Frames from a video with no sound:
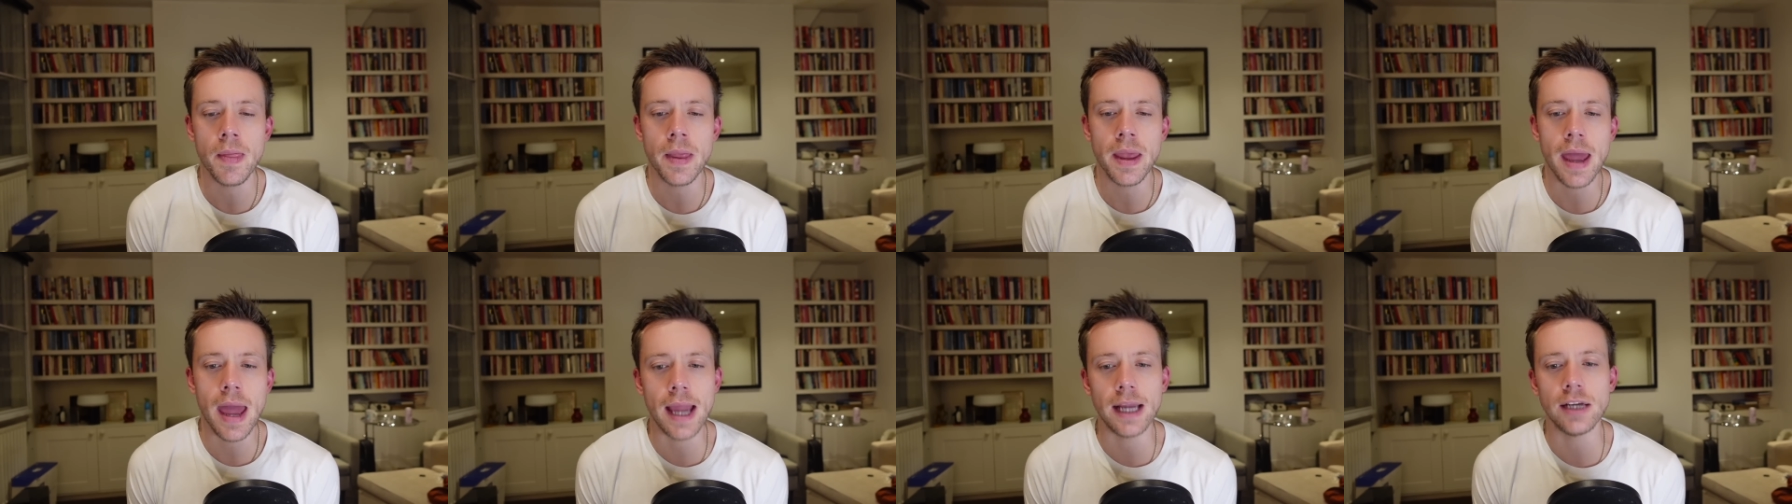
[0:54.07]

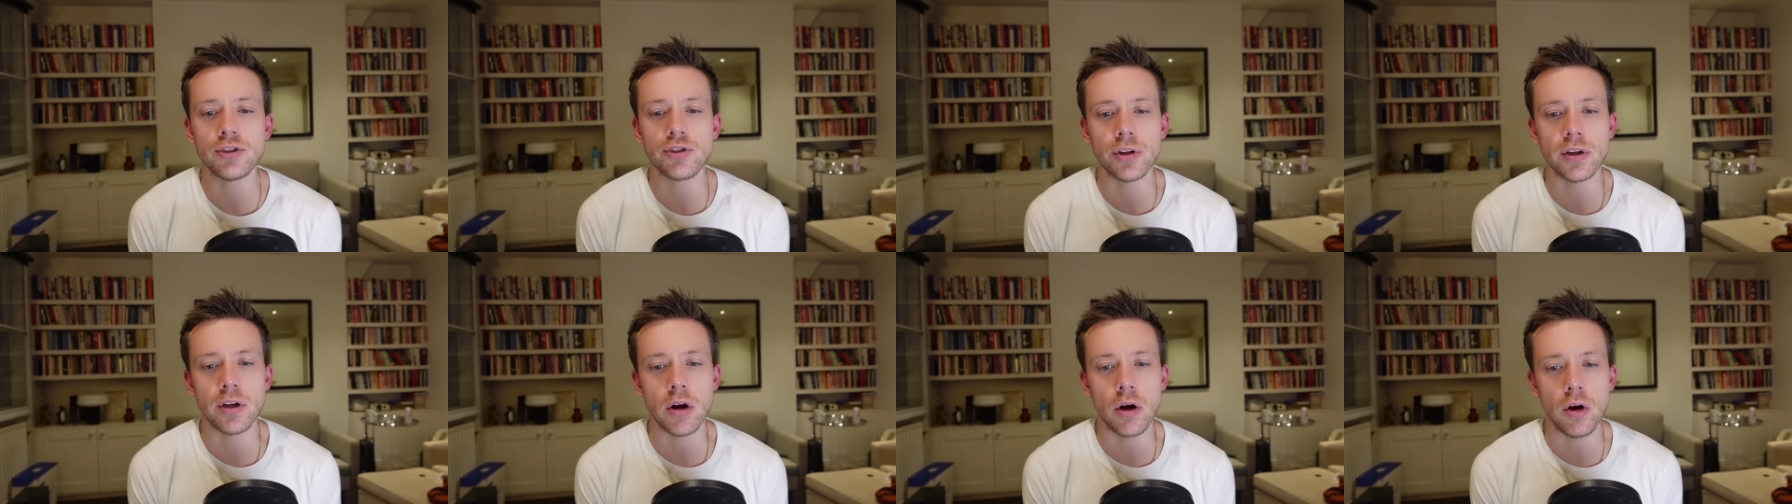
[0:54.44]

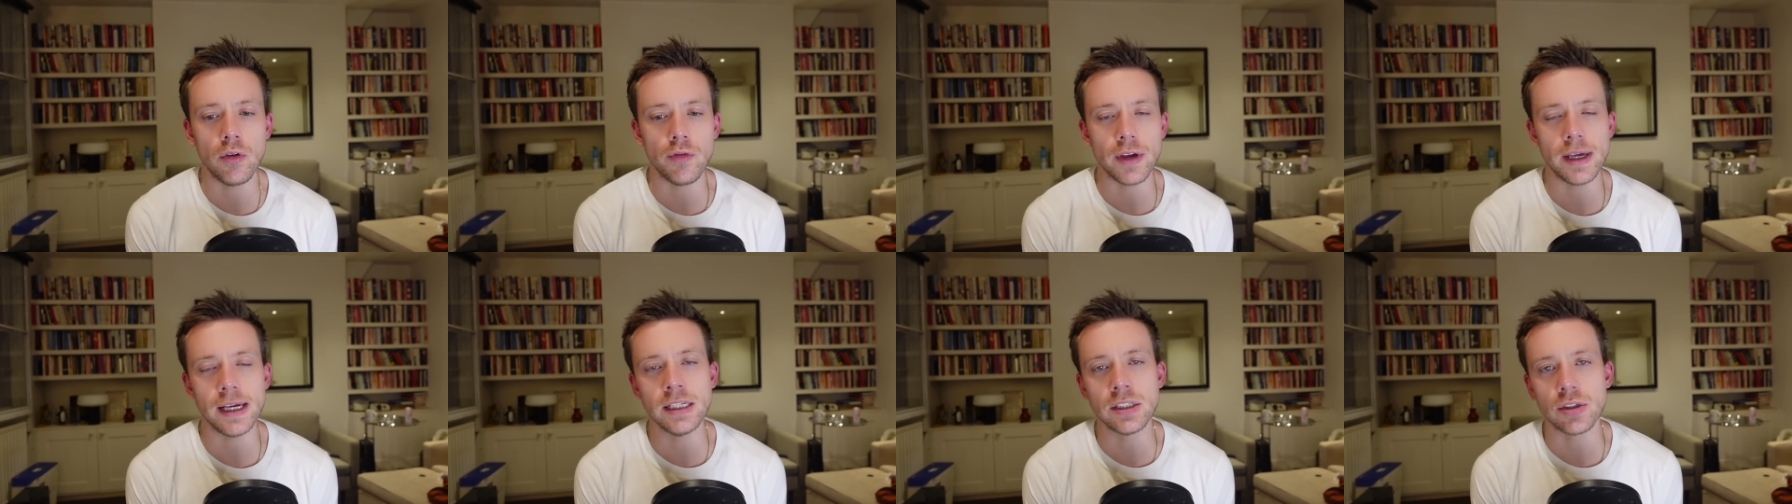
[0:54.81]
hatred of
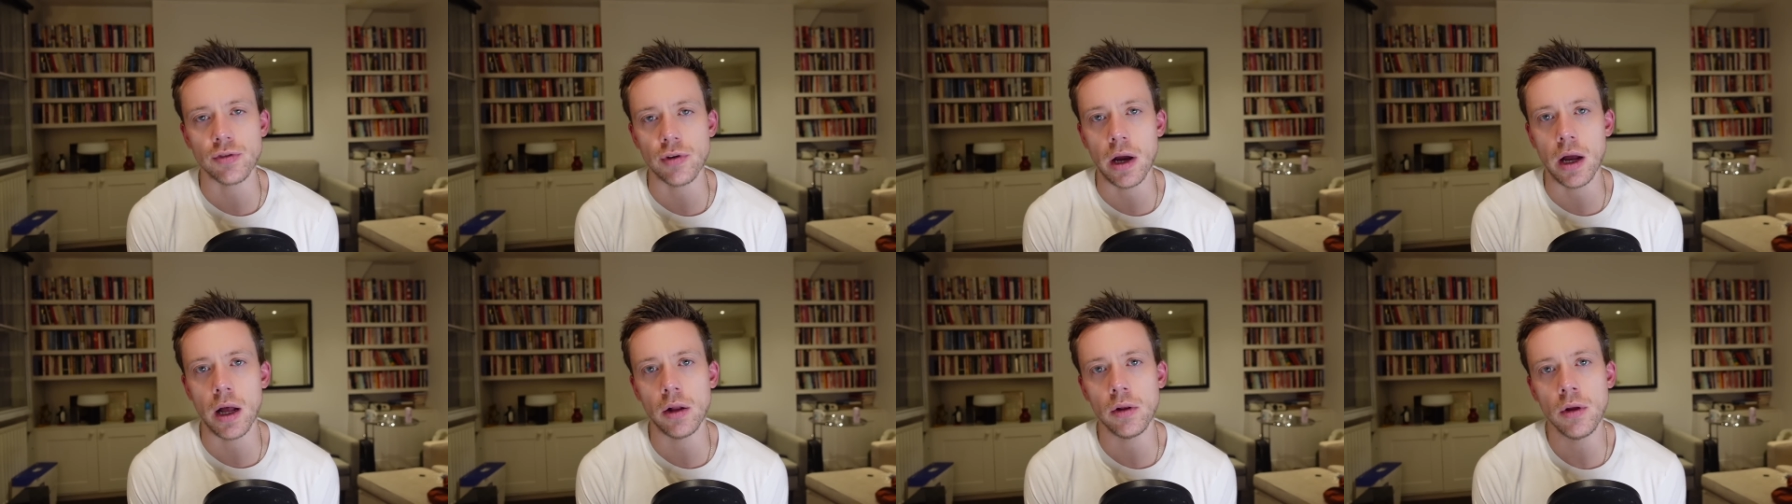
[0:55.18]

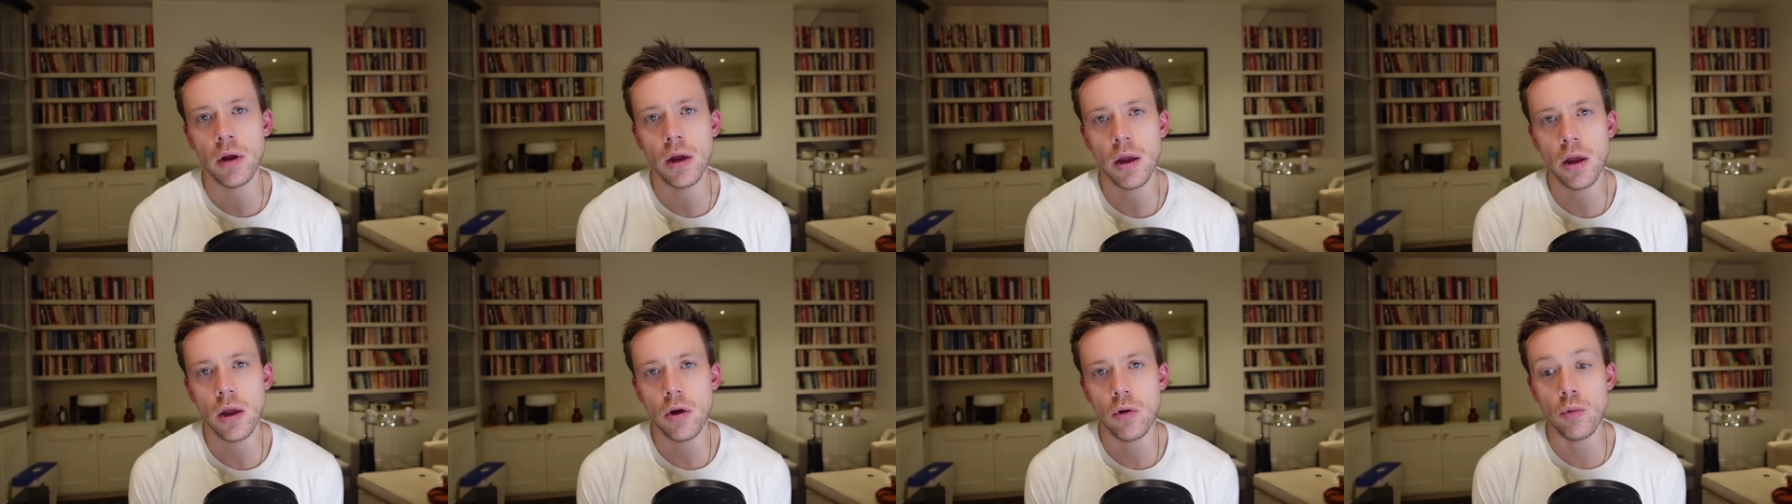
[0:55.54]
Israel
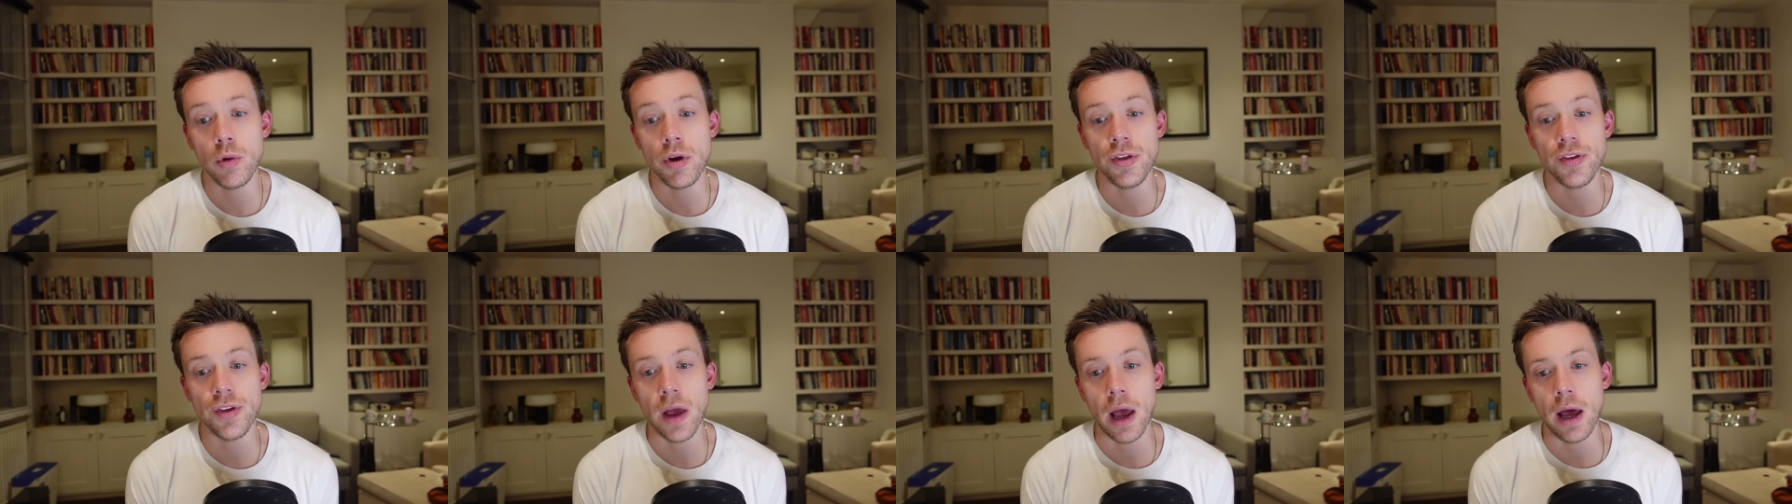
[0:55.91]

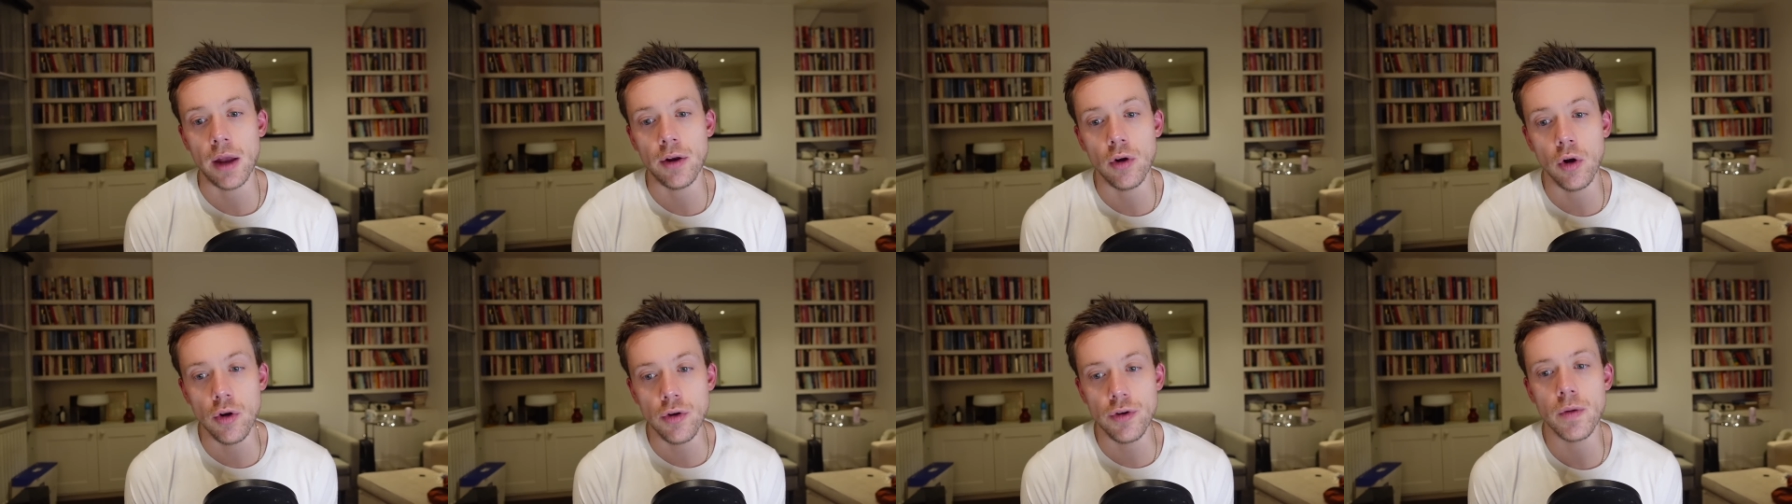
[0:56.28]
with
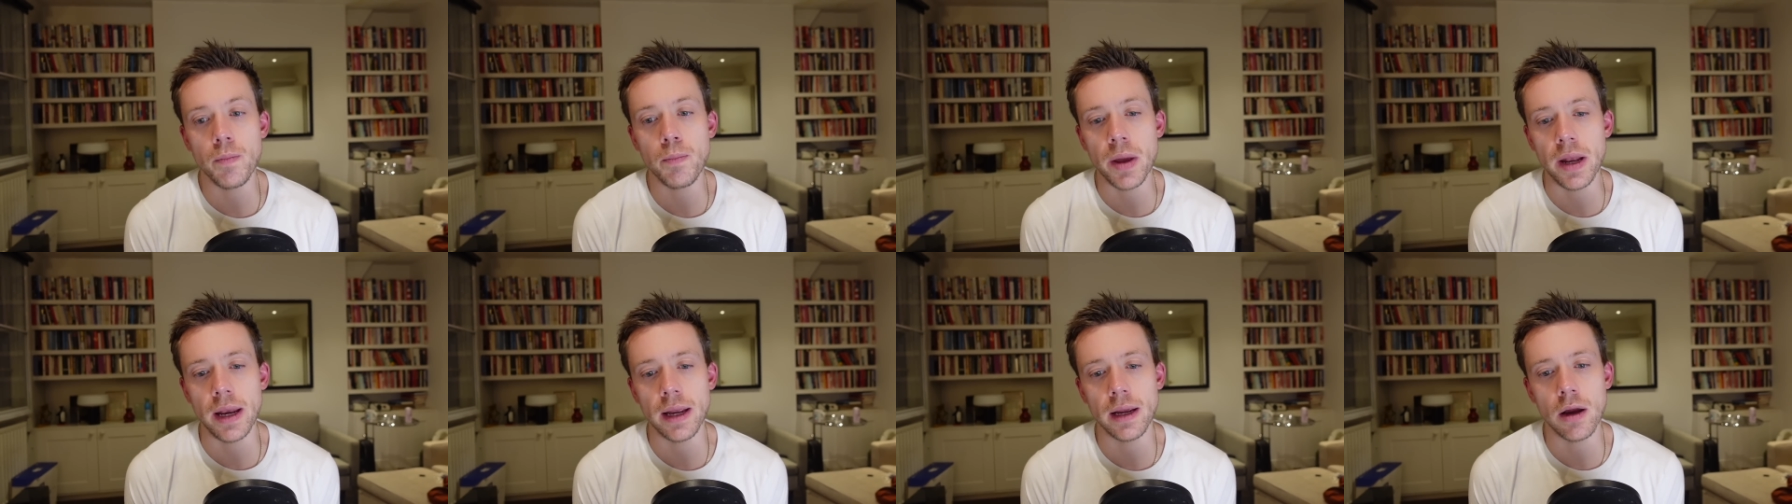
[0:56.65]
an
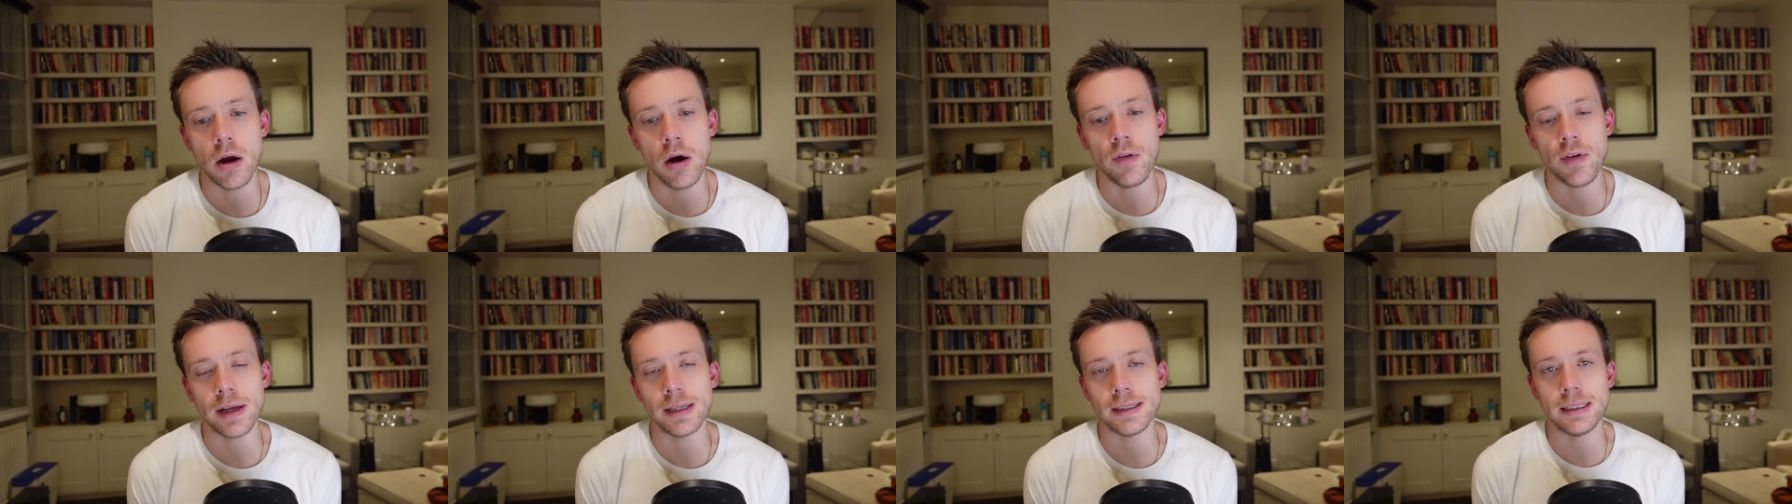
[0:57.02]
underpinning
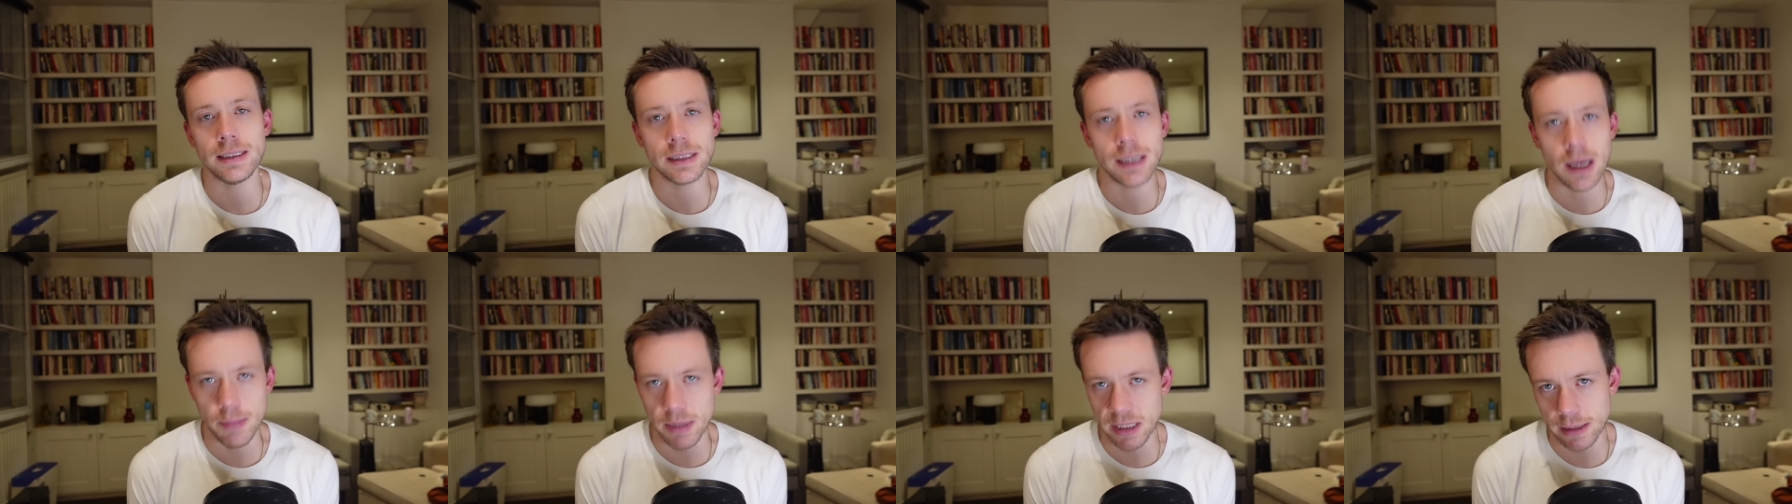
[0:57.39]
of
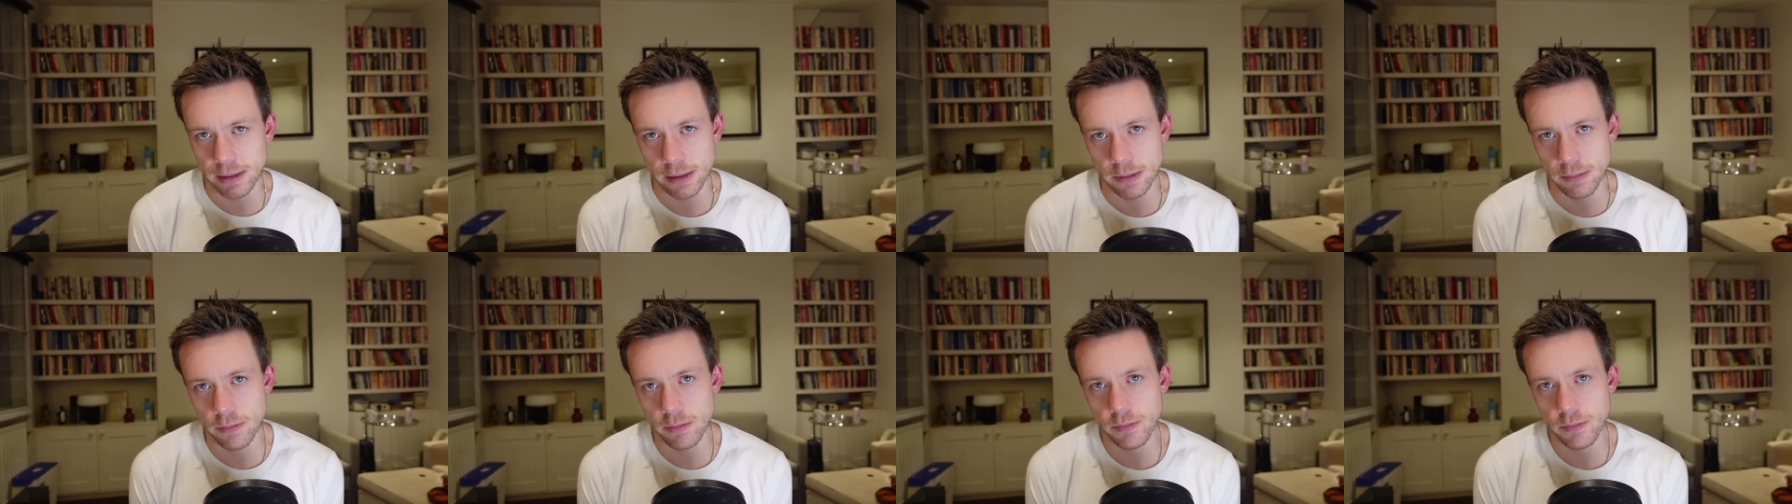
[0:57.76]
anti-Semitism.